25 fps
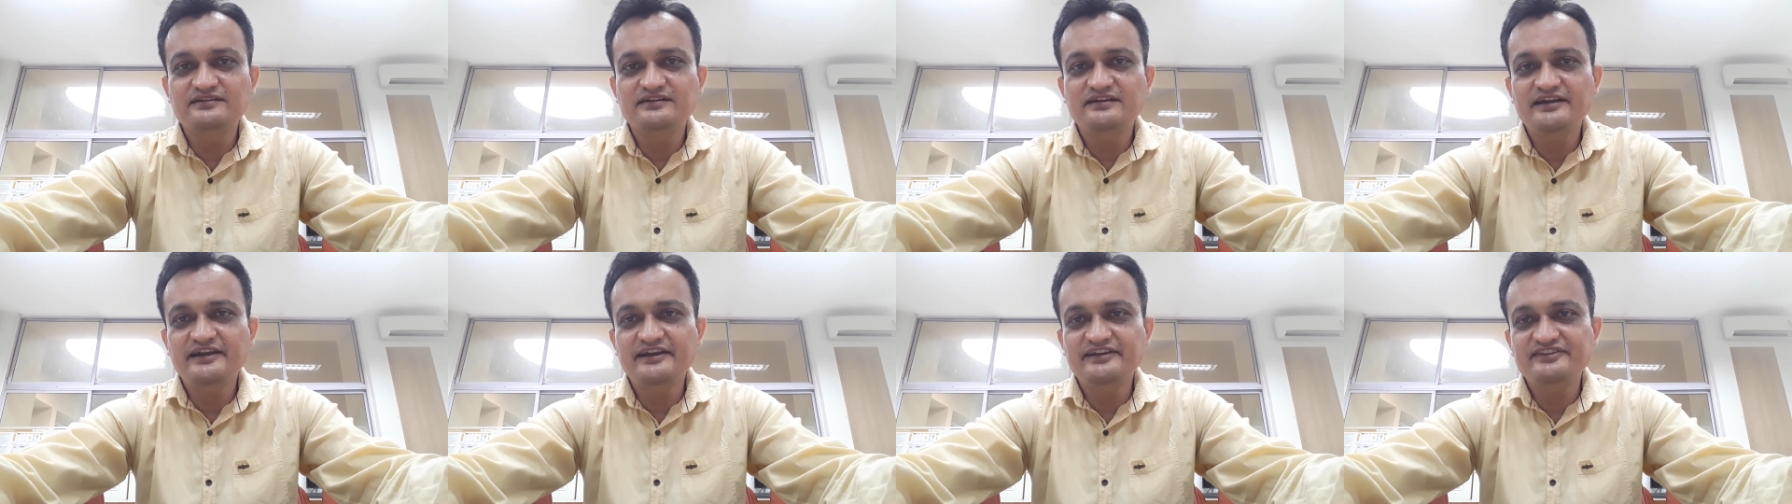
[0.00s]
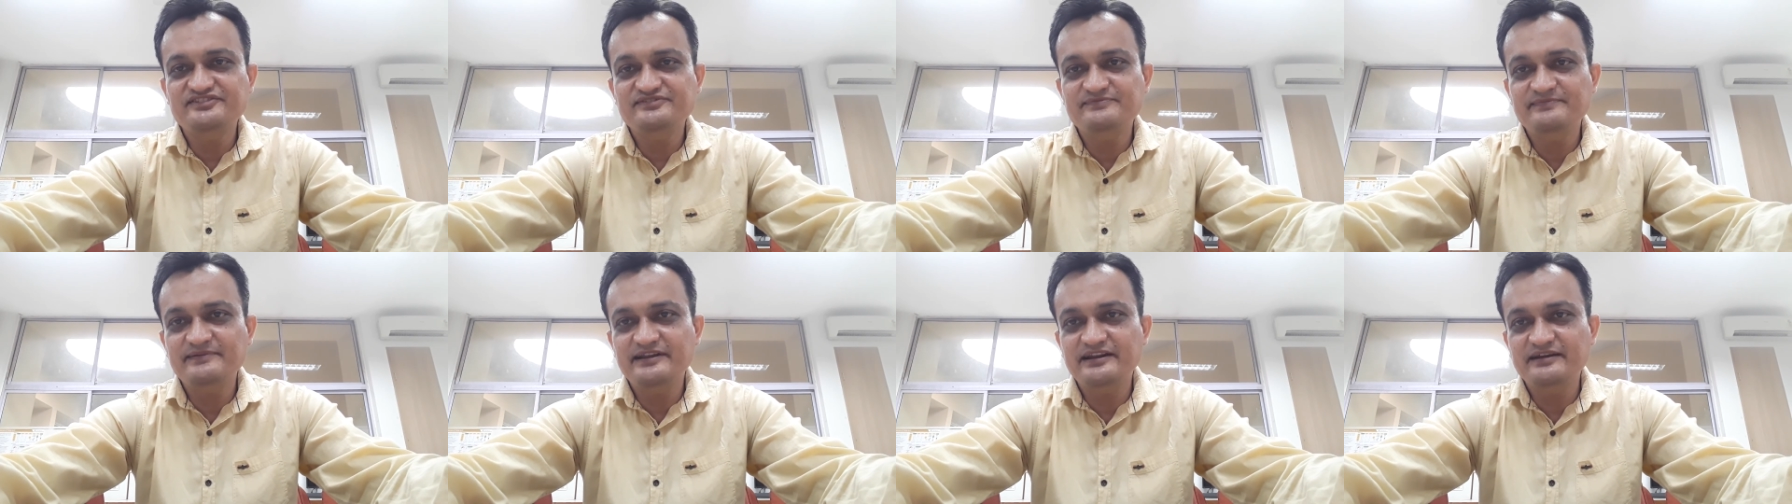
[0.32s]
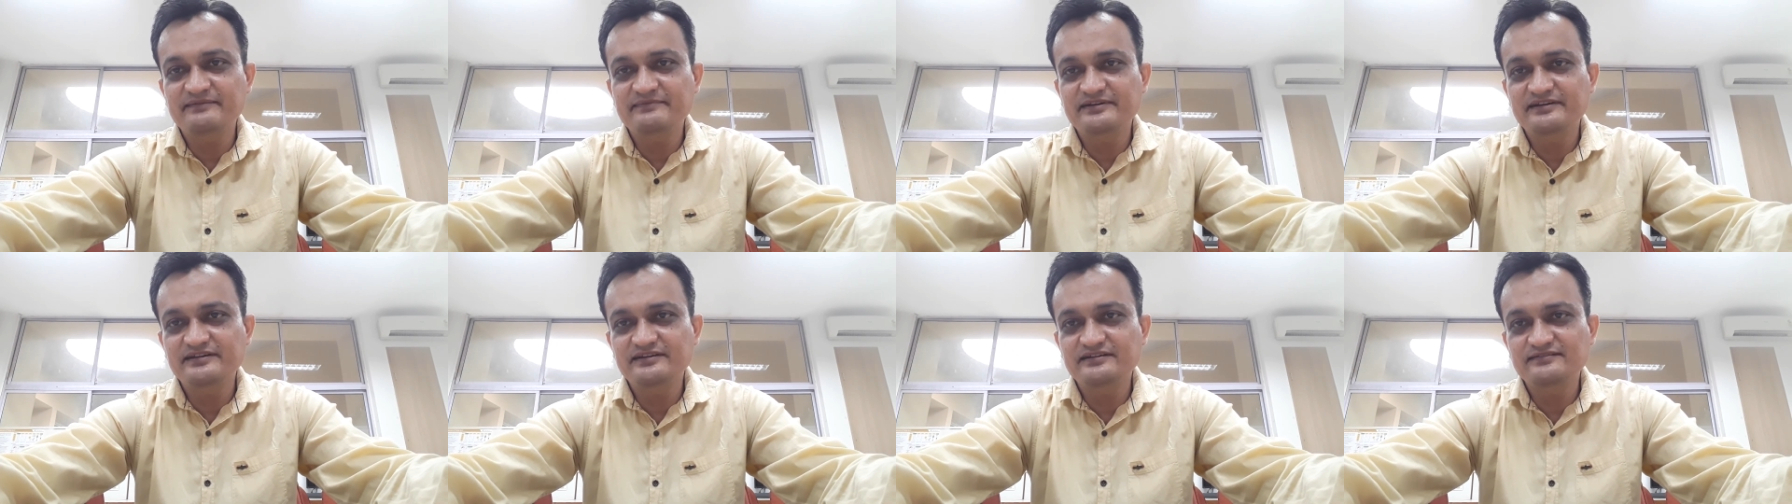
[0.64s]
H
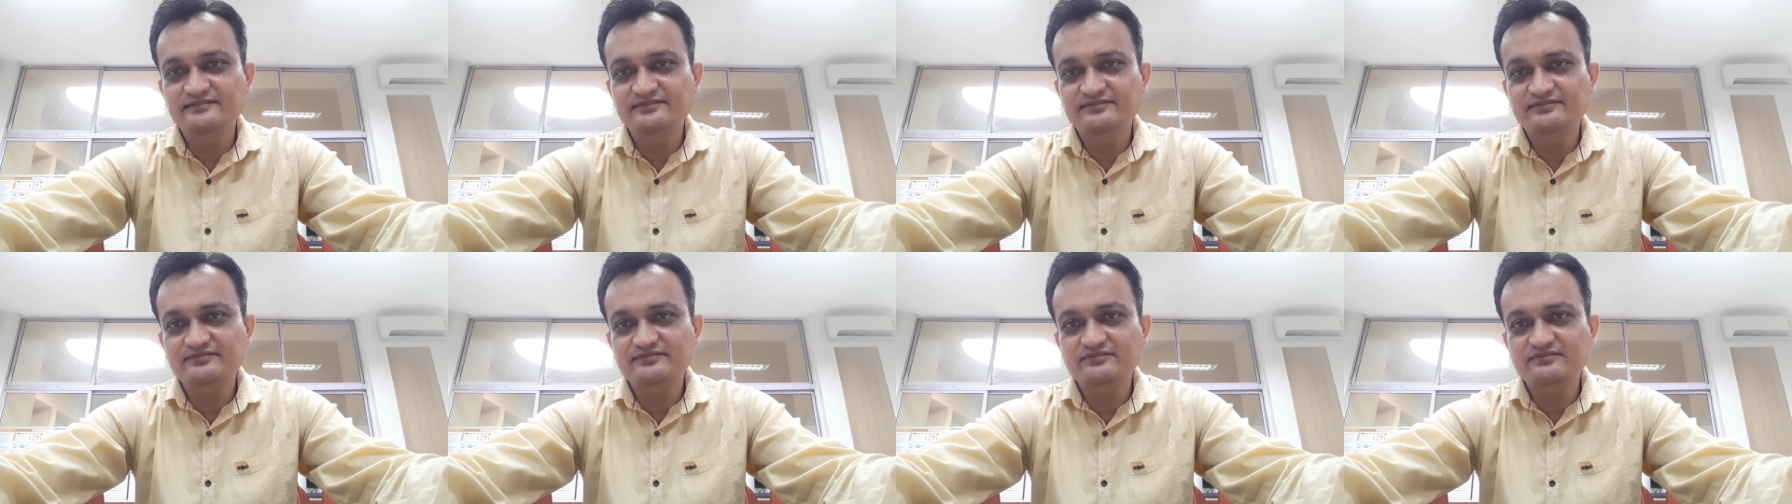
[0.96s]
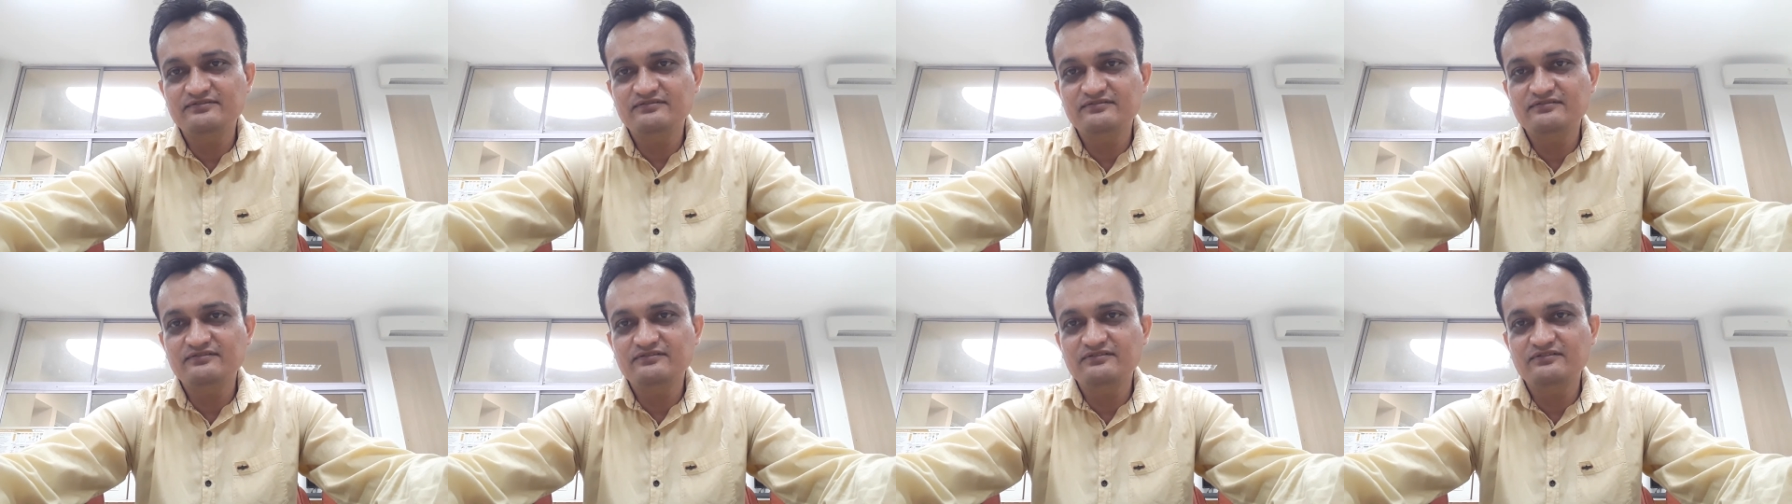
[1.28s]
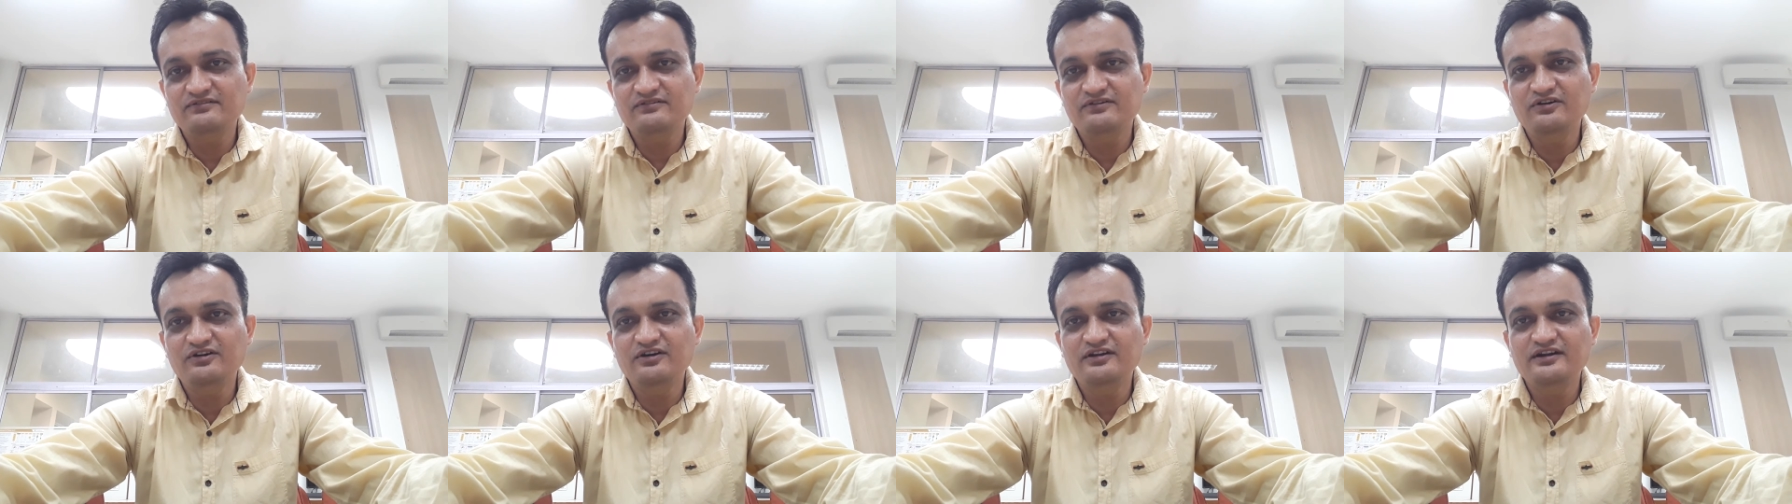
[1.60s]
parameters
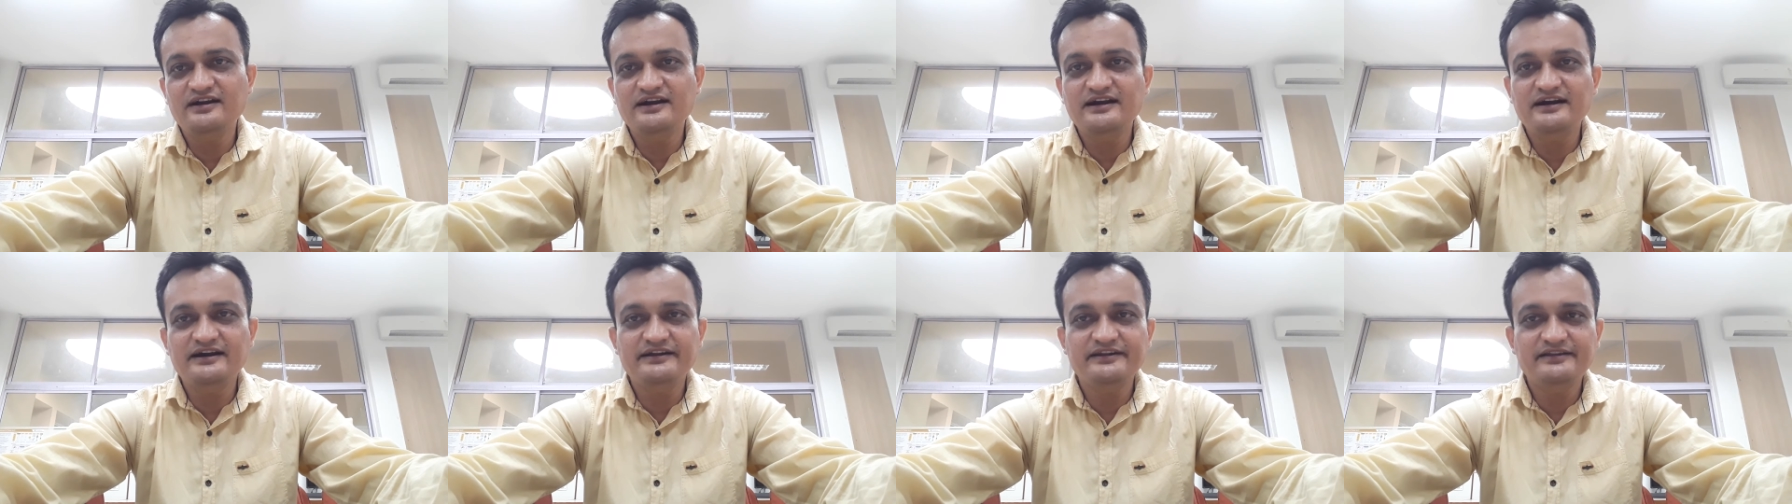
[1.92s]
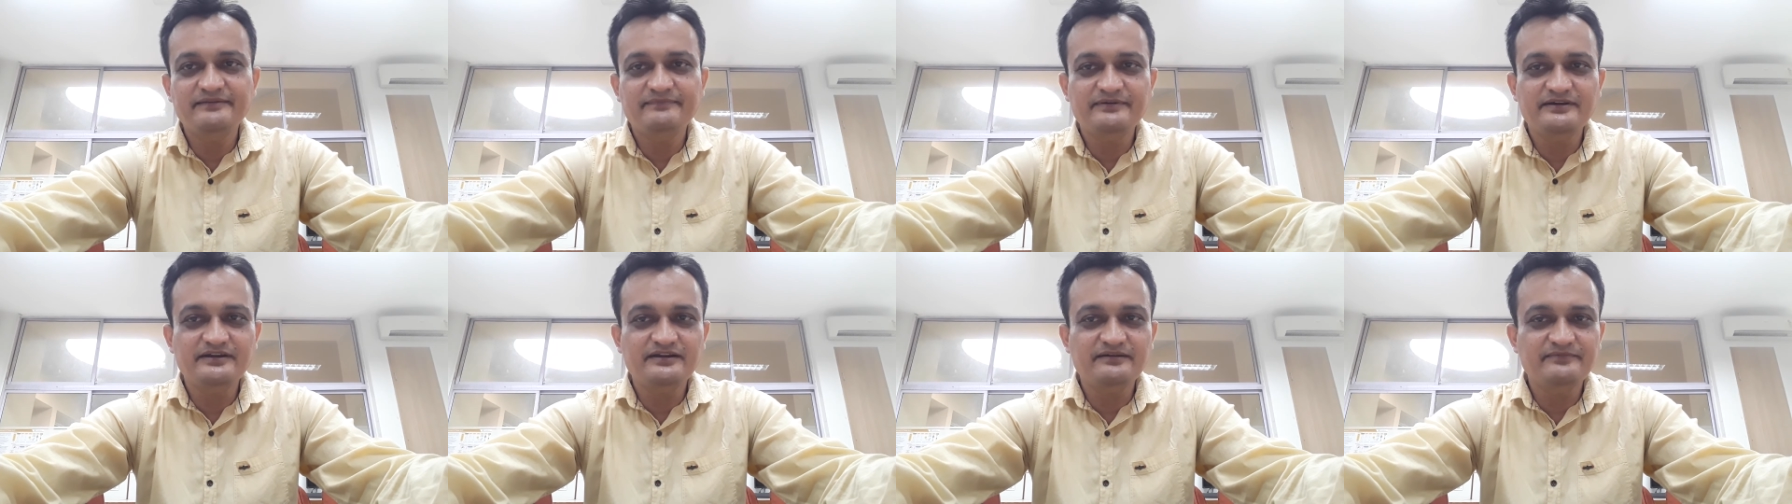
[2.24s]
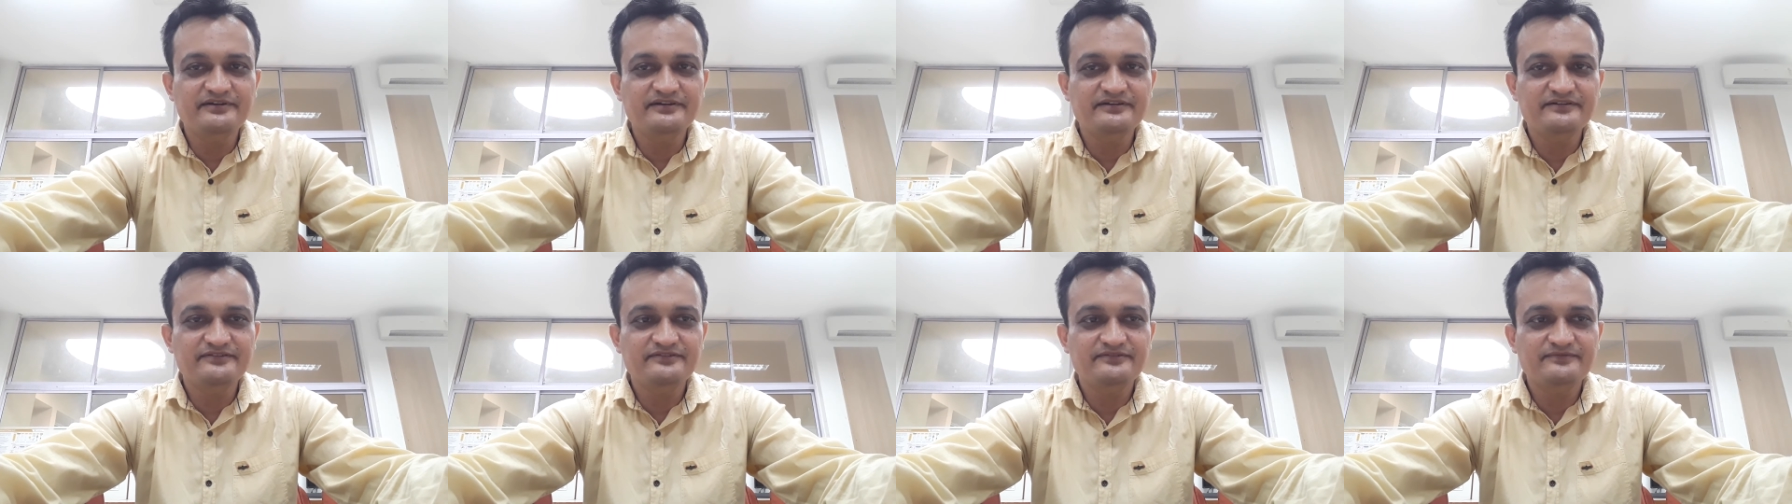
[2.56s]
or RE
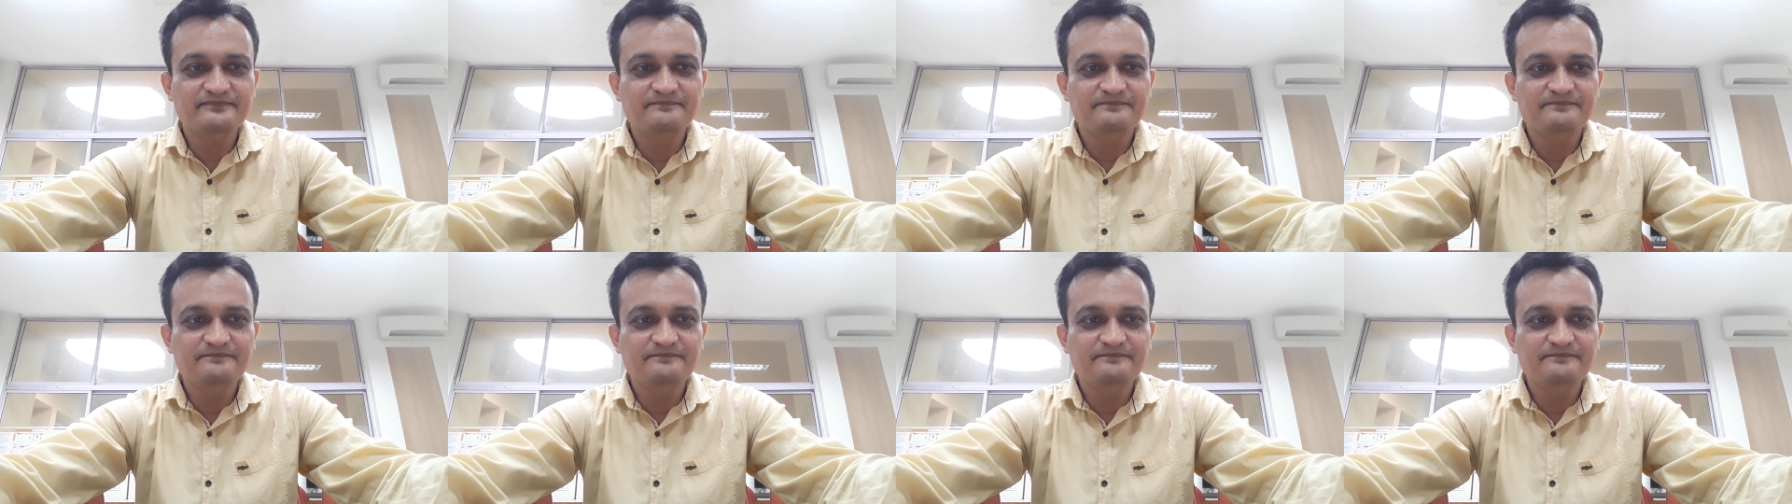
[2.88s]
parameters.